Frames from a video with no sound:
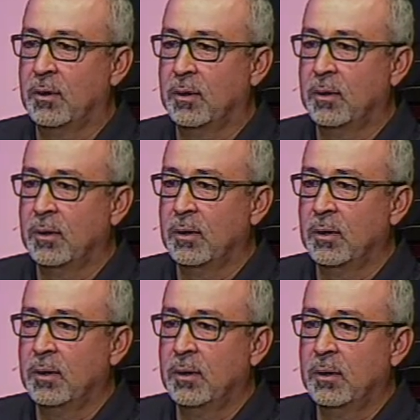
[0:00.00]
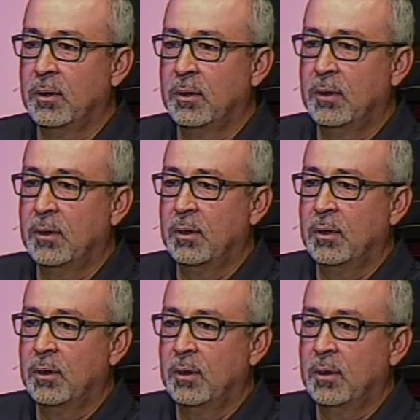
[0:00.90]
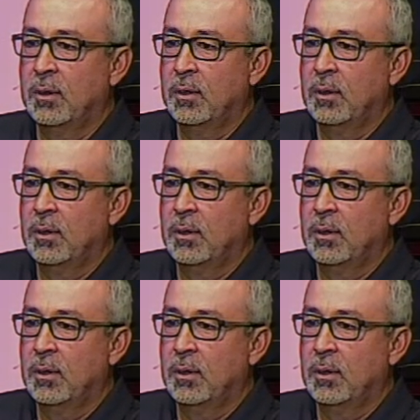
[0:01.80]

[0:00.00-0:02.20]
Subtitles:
(no one is talking)